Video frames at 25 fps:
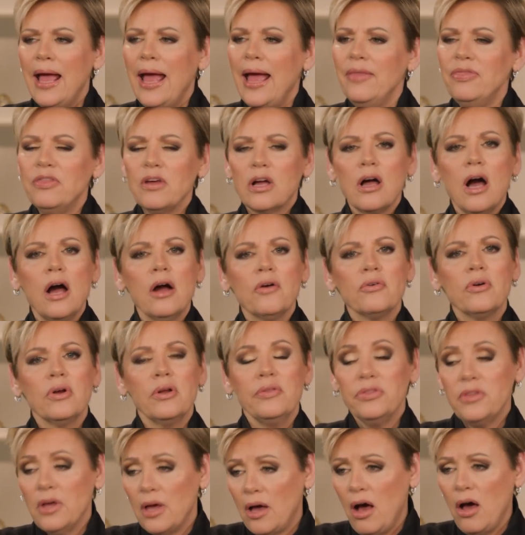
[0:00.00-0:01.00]
and the,
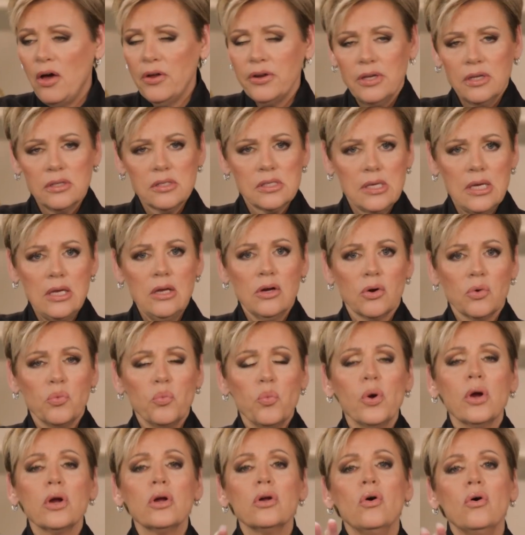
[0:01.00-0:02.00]
congr- the audience here,
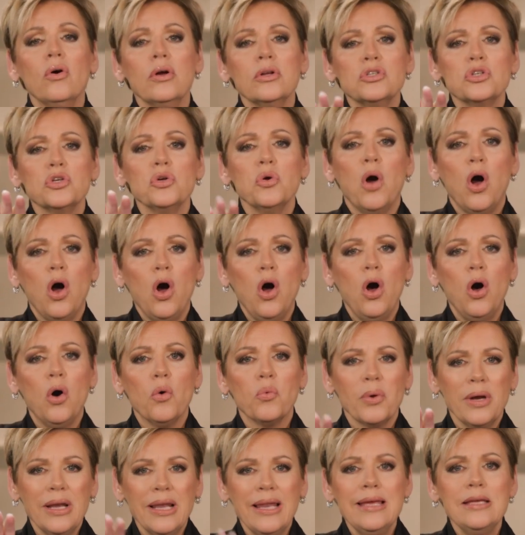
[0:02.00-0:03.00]
we're going to
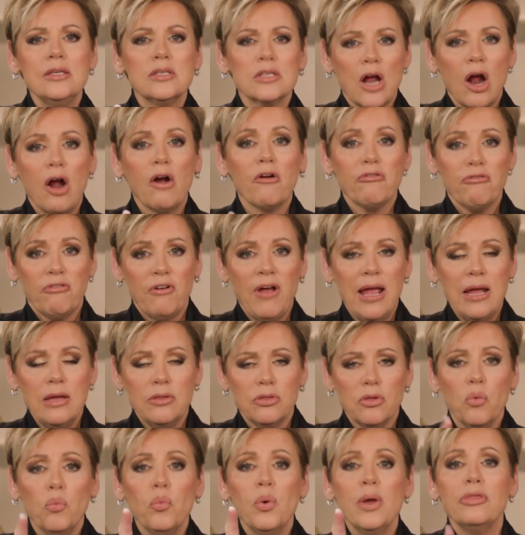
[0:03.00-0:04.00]
all release our
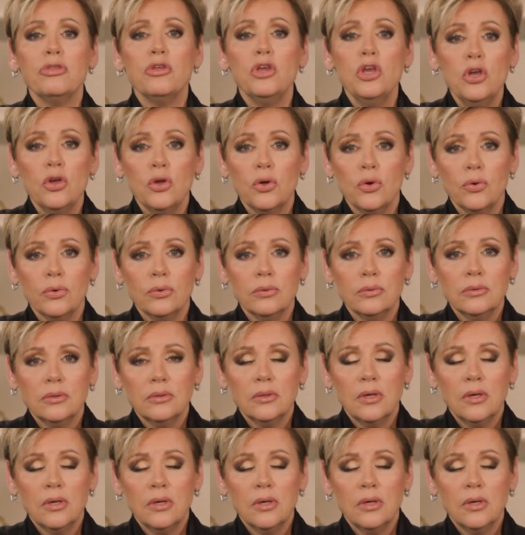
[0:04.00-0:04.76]
faith with you